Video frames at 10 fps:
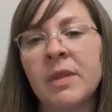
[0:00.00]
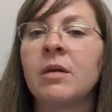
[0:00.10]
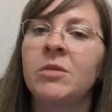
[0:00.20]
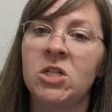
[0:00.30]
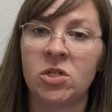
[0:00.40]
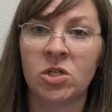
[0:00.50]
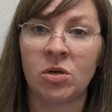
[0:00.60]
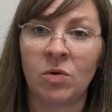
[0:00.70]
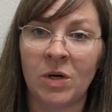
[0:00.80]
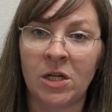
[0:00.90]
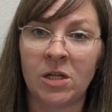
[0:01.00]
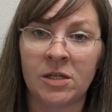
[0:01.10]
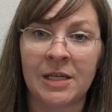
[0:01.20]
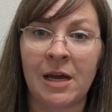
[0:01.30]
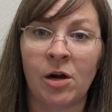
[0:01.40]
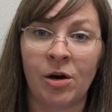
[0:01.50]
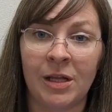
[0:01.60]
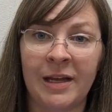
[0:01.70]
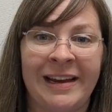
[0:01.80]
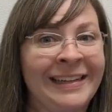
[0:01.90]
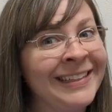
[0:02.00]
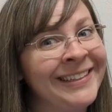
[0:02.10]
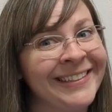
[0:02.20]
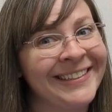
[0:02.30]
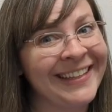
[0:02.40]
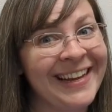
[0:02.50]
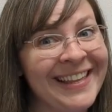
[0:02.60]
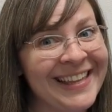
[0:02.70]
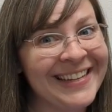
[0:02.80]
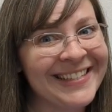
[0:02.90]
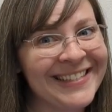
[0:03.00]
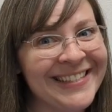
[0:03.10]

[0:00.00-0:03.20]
let me just show you what it looks like currently. Like this.